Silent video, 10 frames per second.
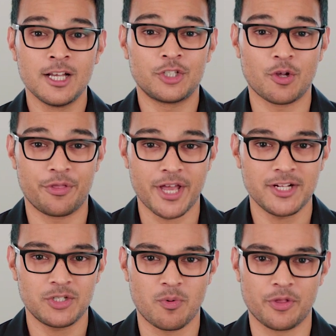So
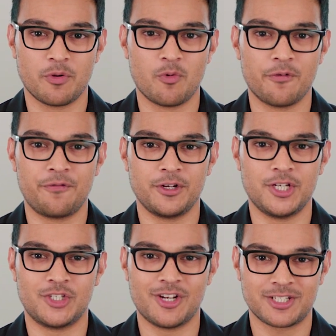that's what the raw
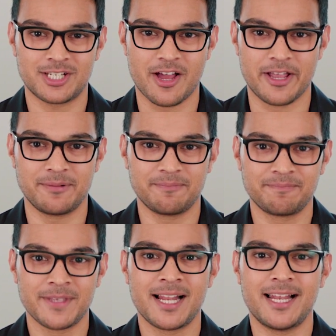footage looks like.
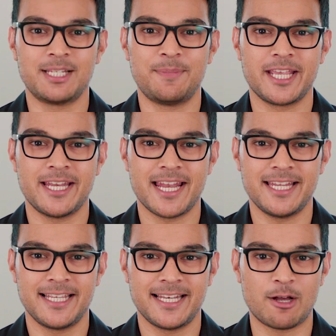Let's begin
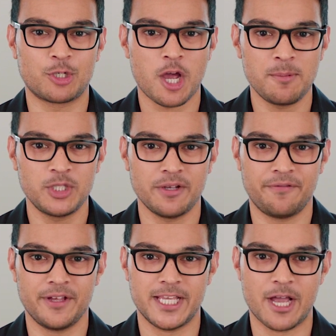editing our time shift
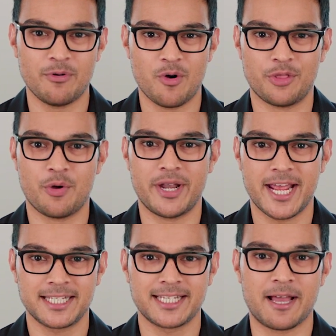video on the One
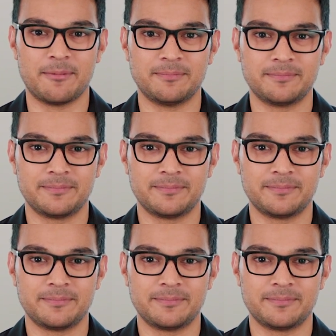X app.